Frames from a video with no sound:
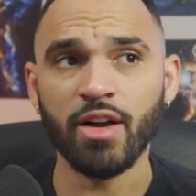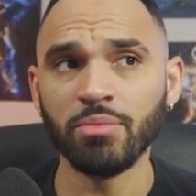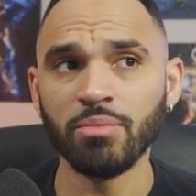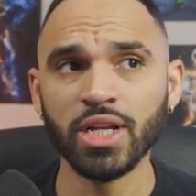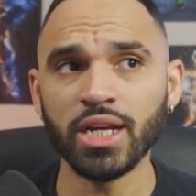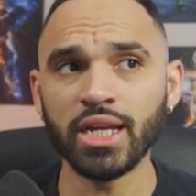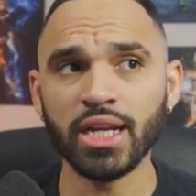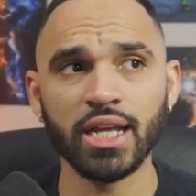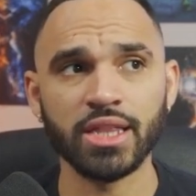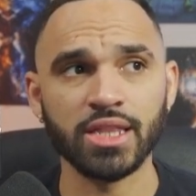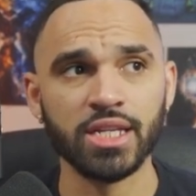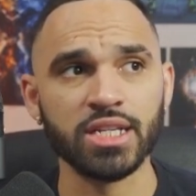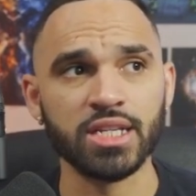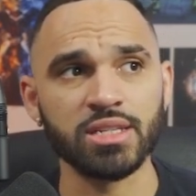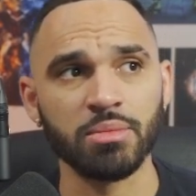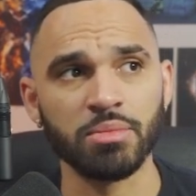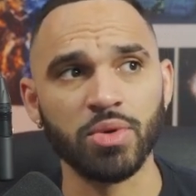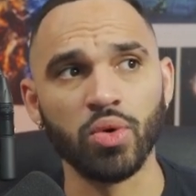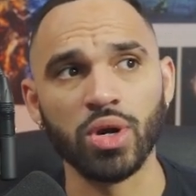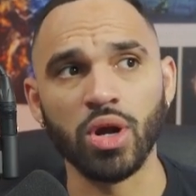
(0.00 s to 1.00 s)
I'm looking at this,
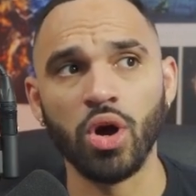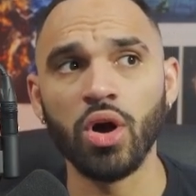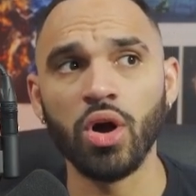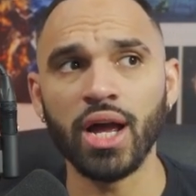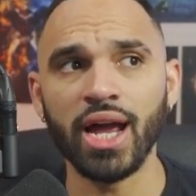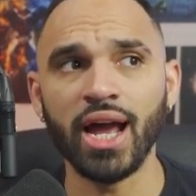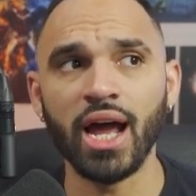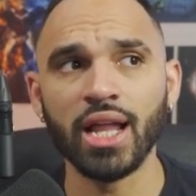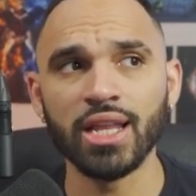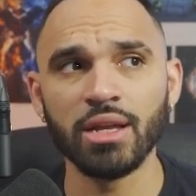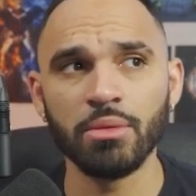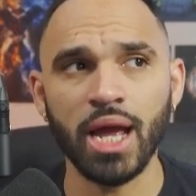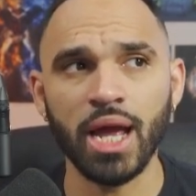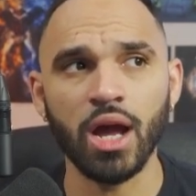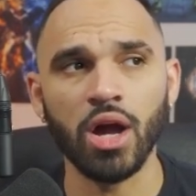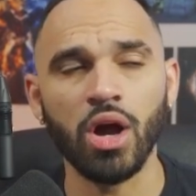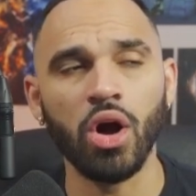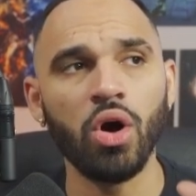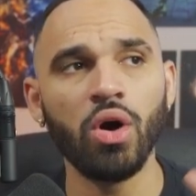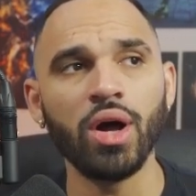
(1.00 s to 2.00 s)
I'm going, all
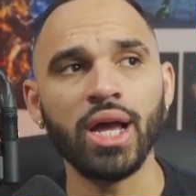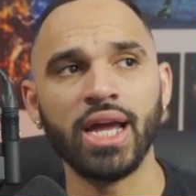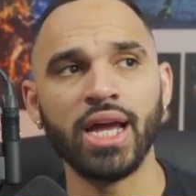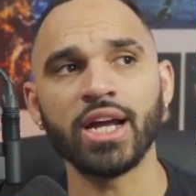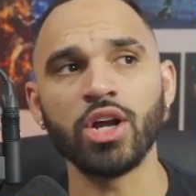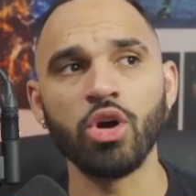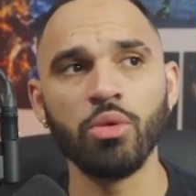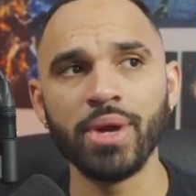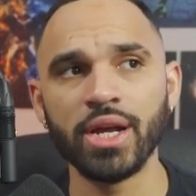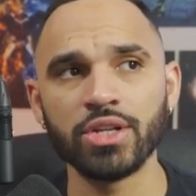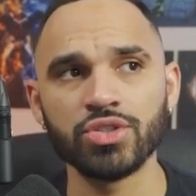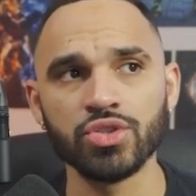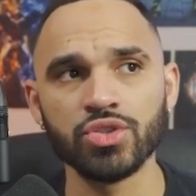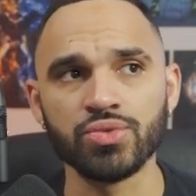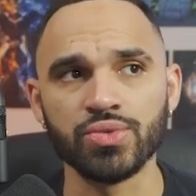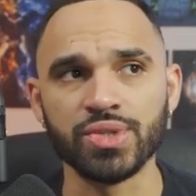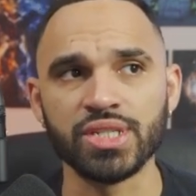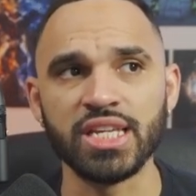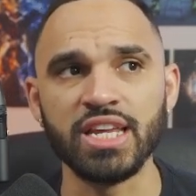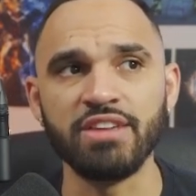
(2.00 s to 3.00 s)
Echomancers
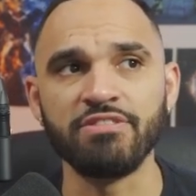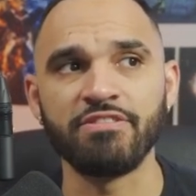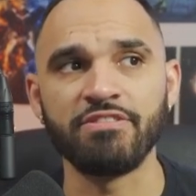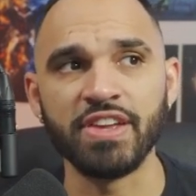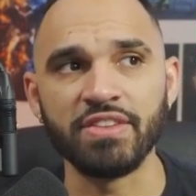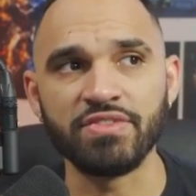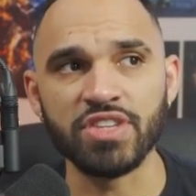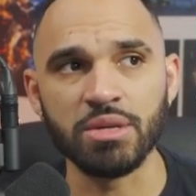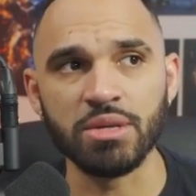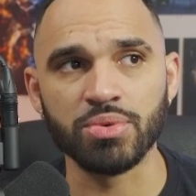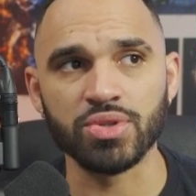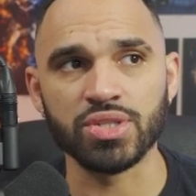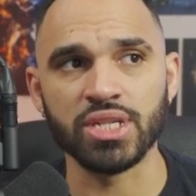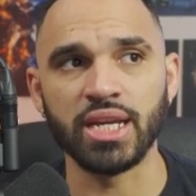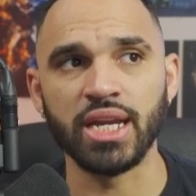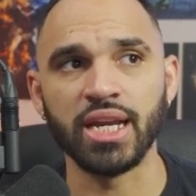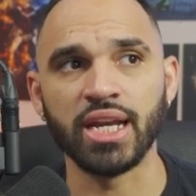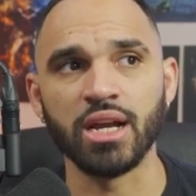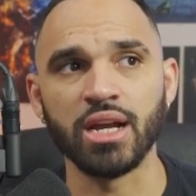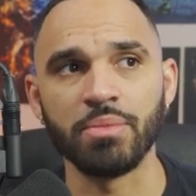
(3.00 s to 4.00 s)
receive
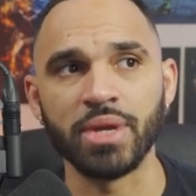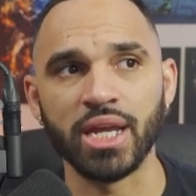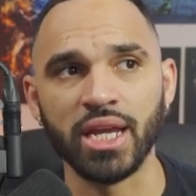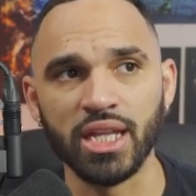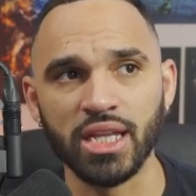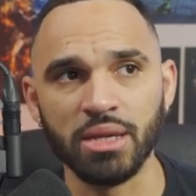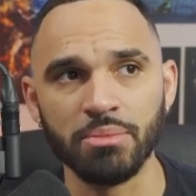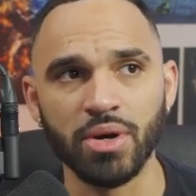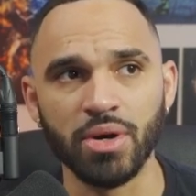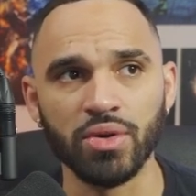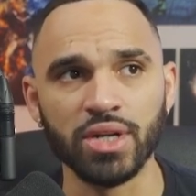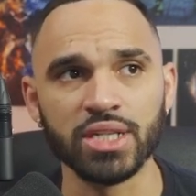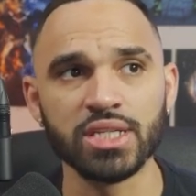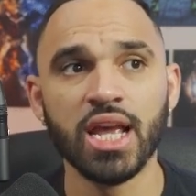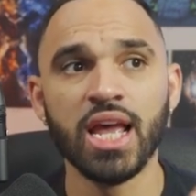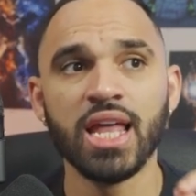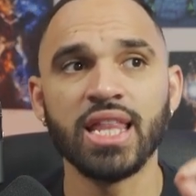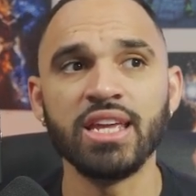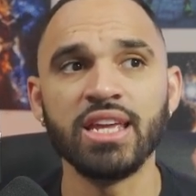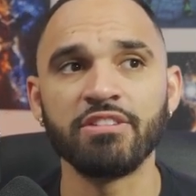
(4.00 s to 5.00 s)
15% incoming healing bonus.
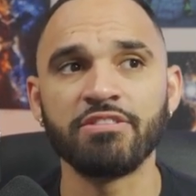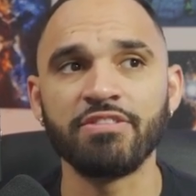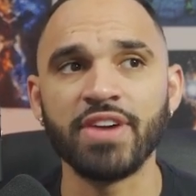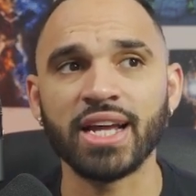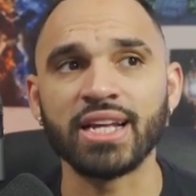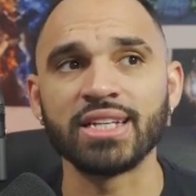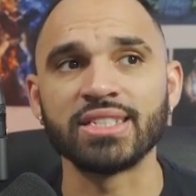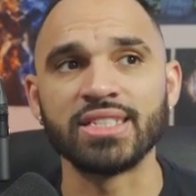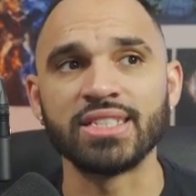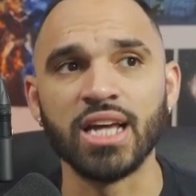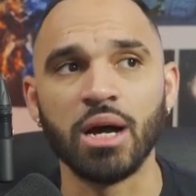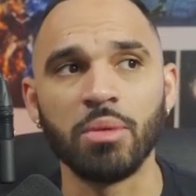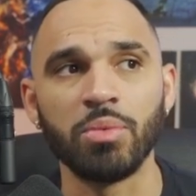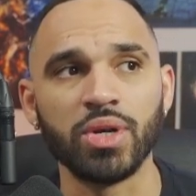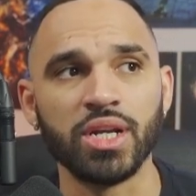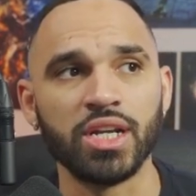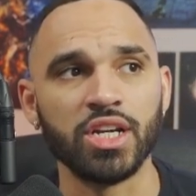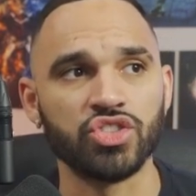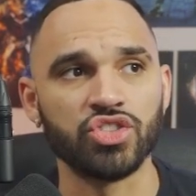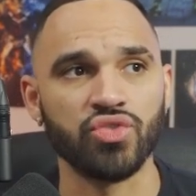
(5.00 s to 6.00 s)
The effect is
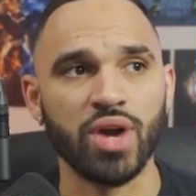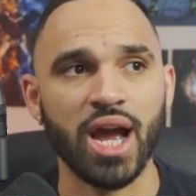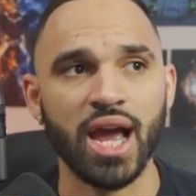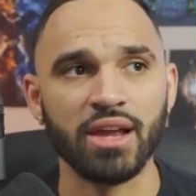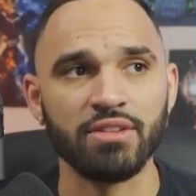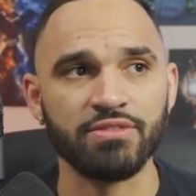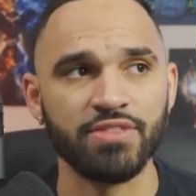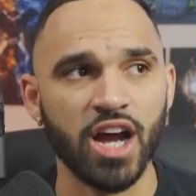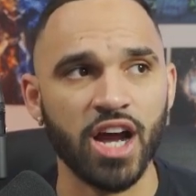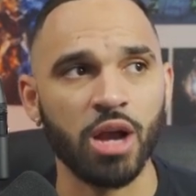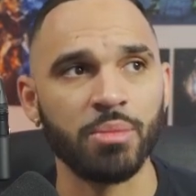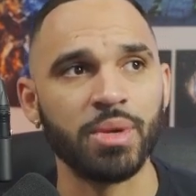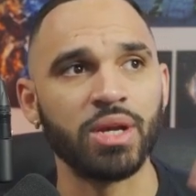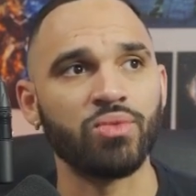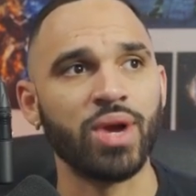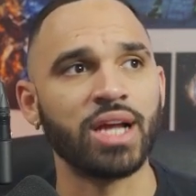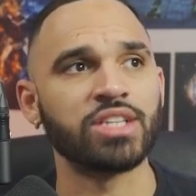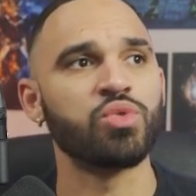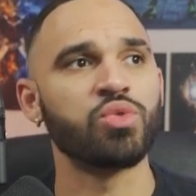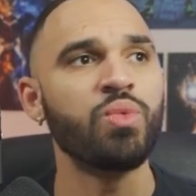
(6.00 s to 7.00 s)
doubled in a dry environment, right?